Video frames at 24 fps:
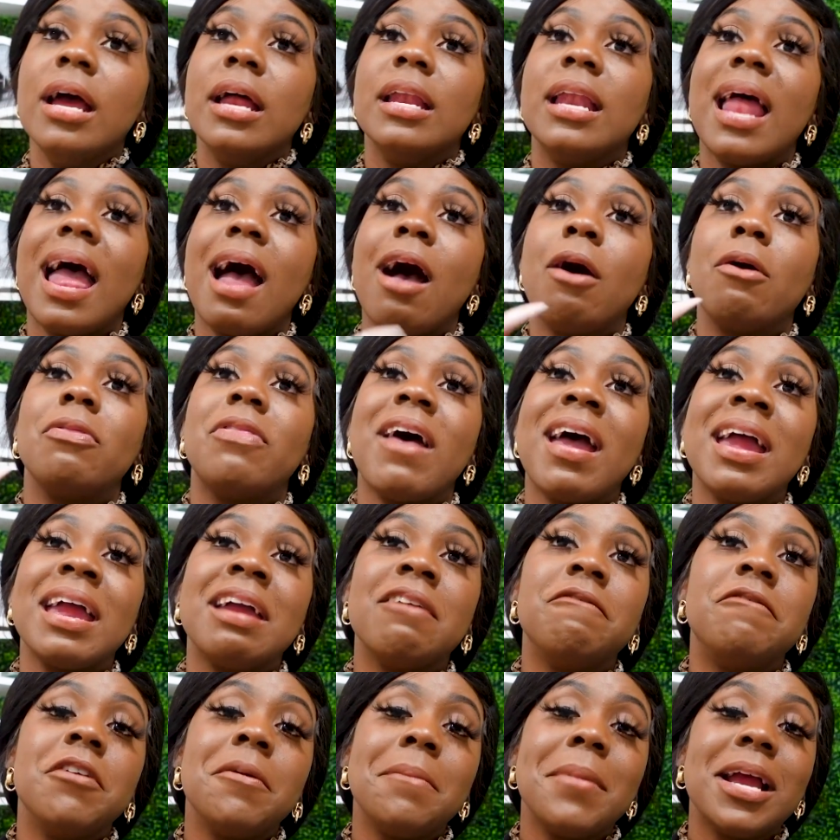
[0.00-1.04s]
Now that
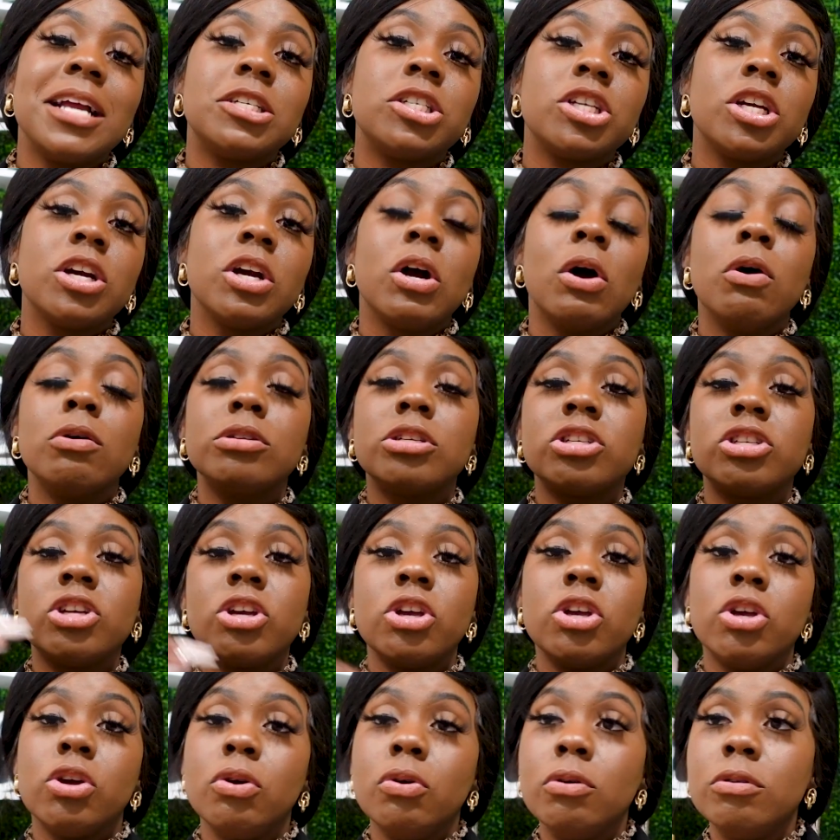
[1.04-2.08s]
information goes
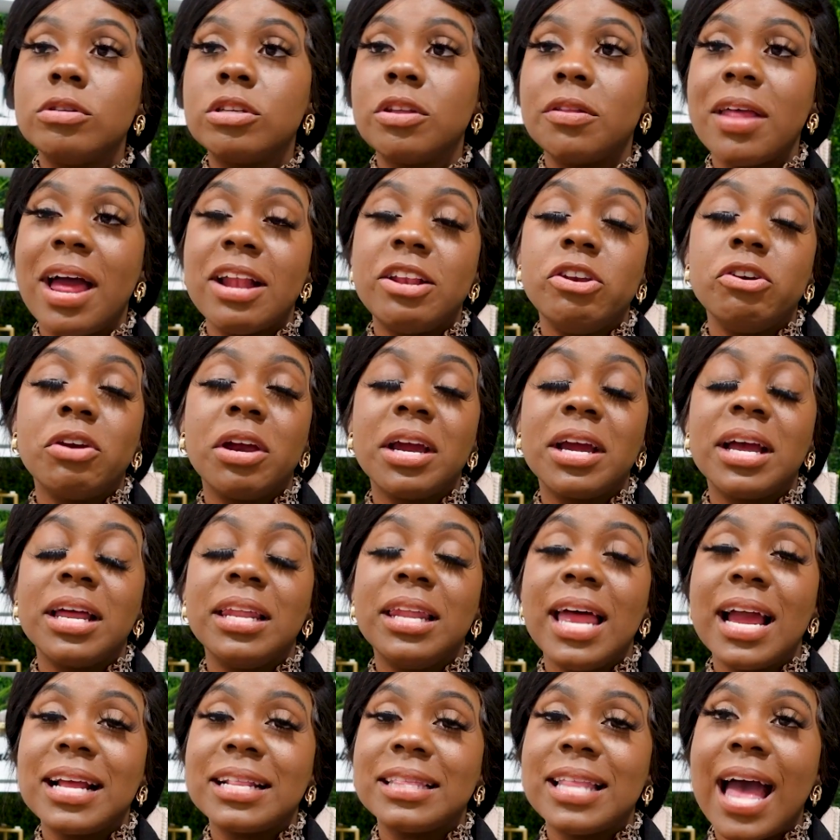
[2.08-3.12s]
to you so that you can
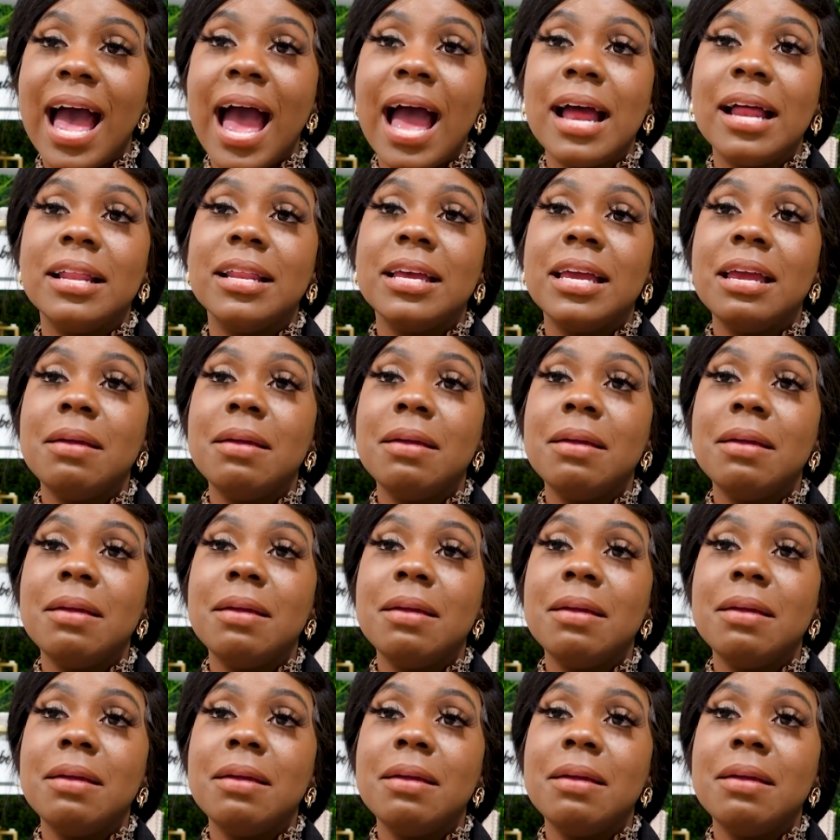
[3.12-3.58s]
collect that